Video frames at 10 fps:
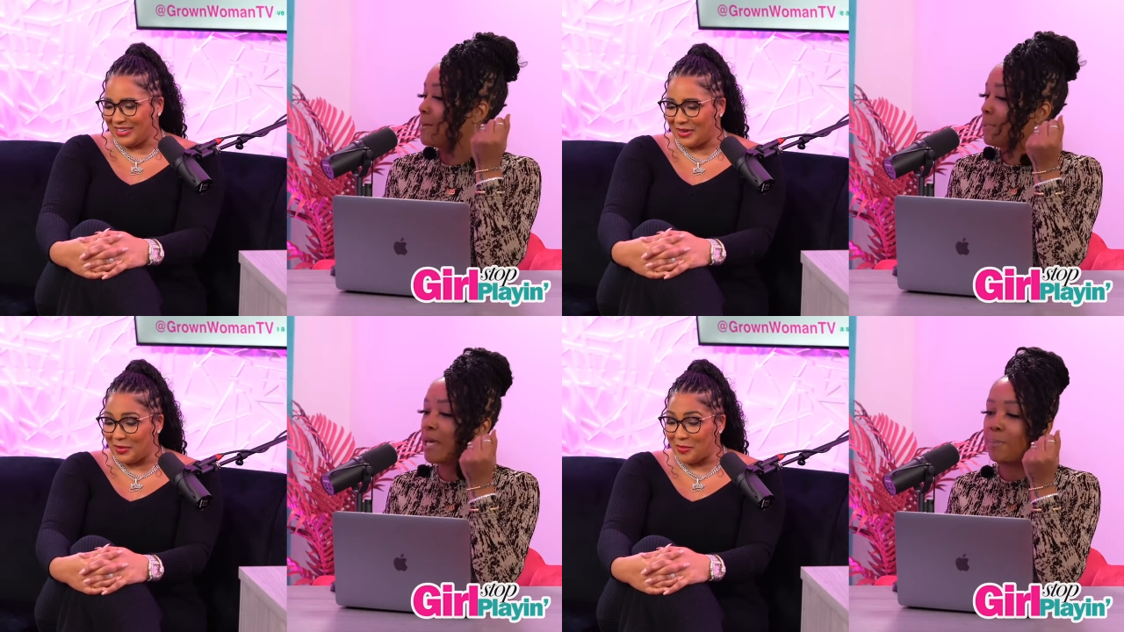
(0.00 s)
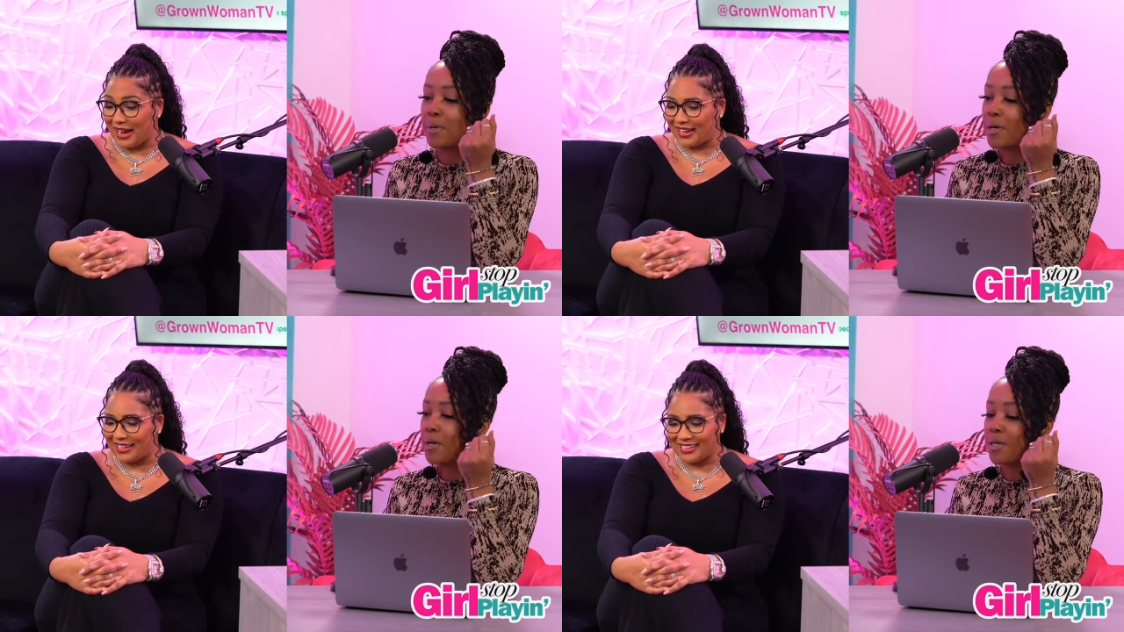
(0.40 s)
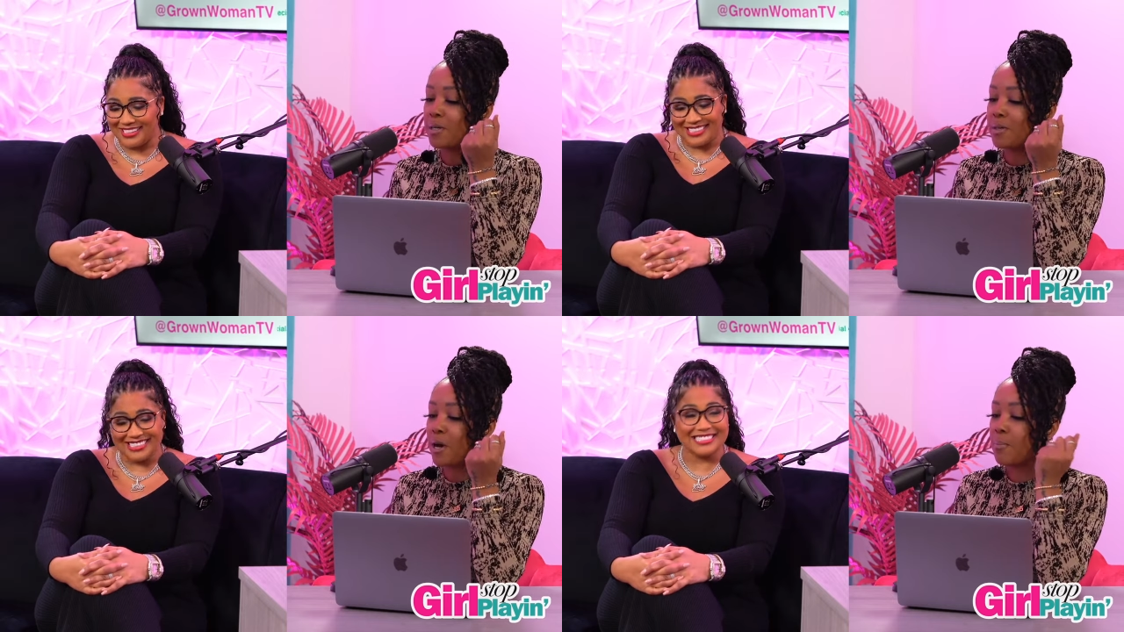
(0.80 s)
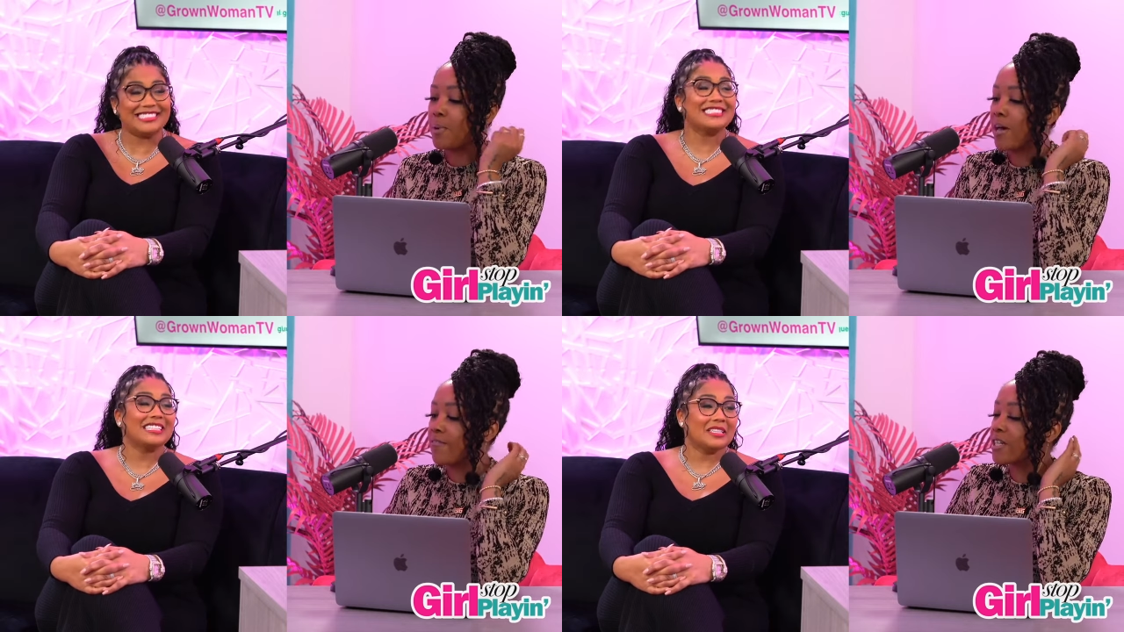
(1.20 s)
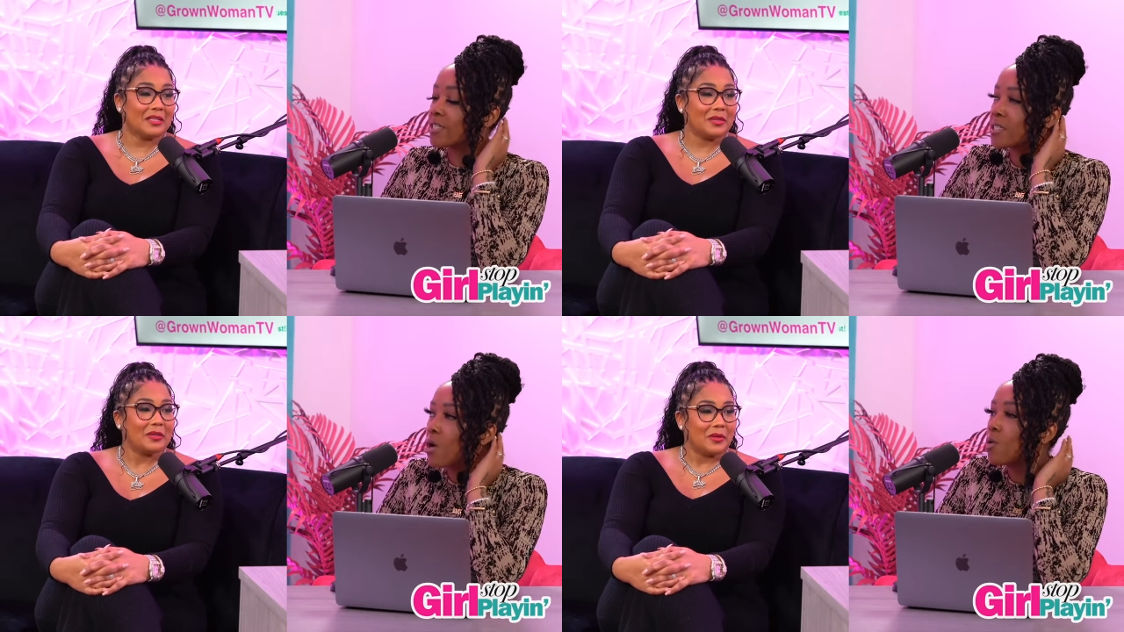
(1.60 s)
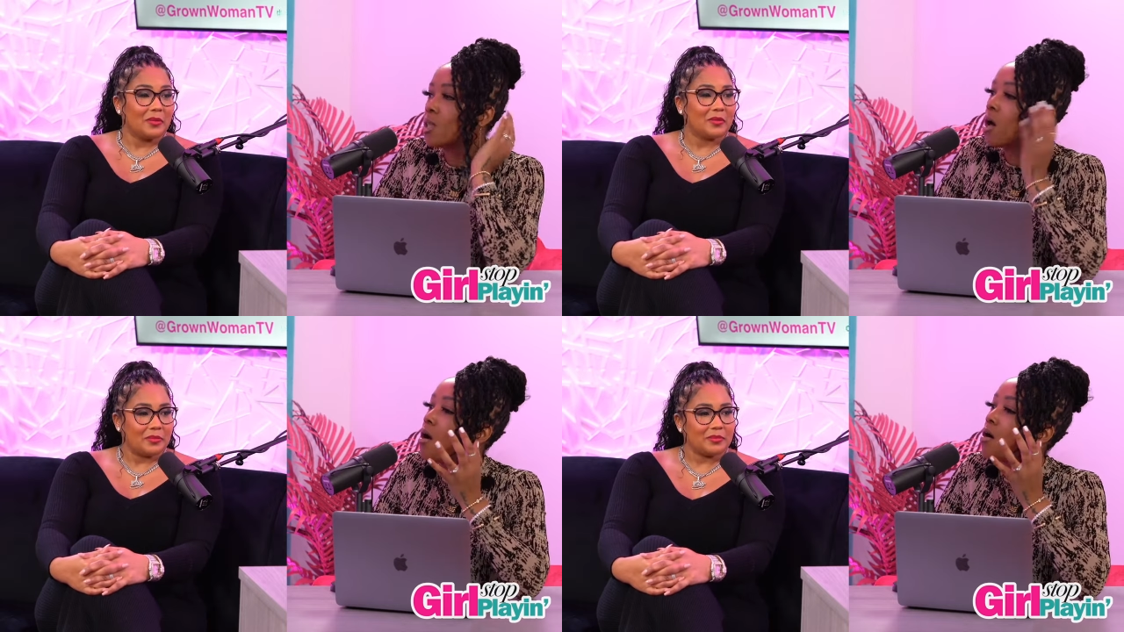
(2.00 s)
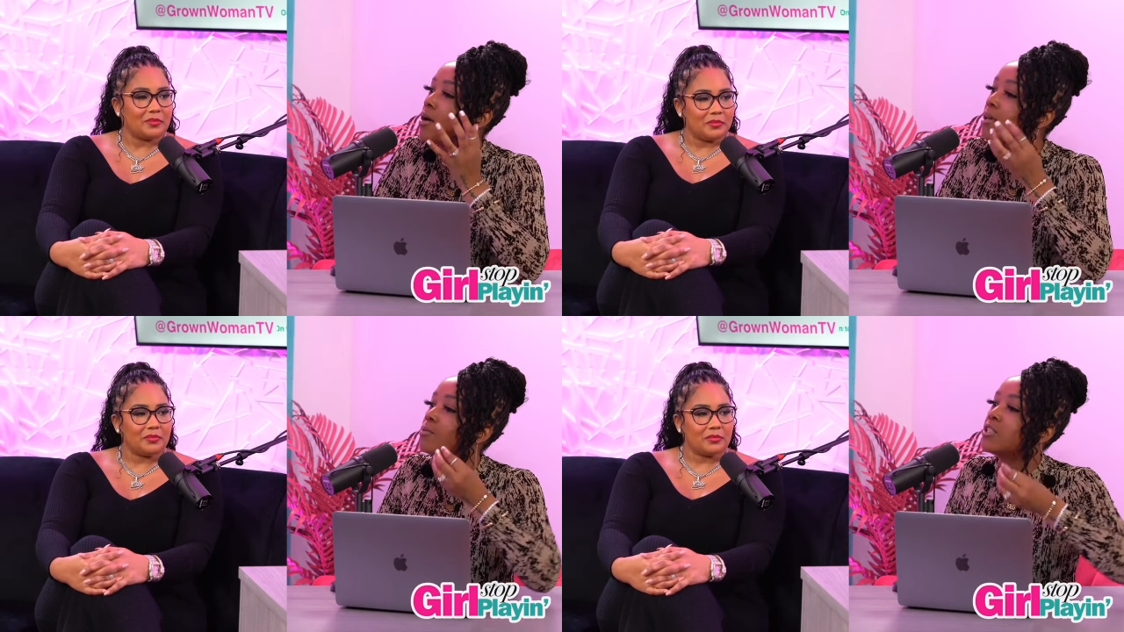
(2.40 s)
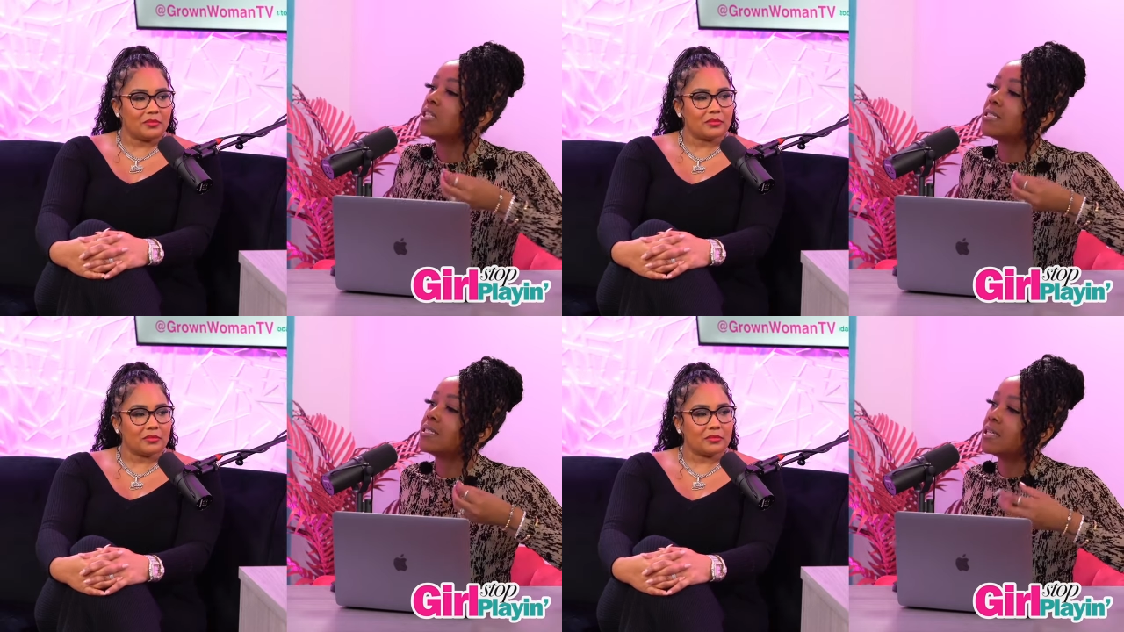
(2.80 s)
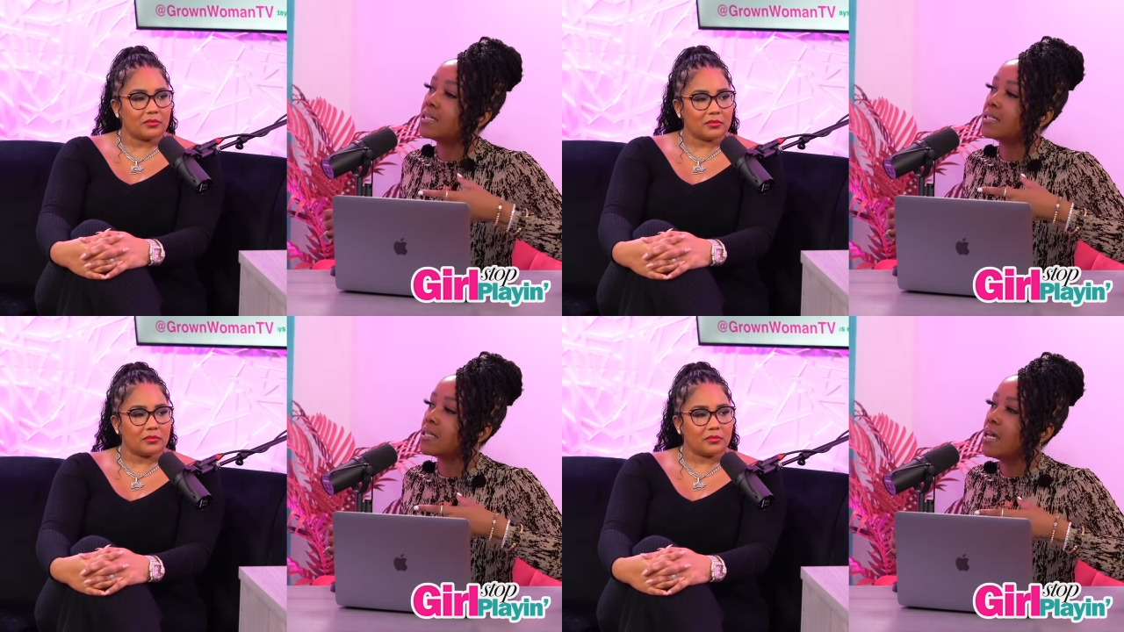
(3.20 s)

Speaker 1: oh people, you know. But for so long, it was just this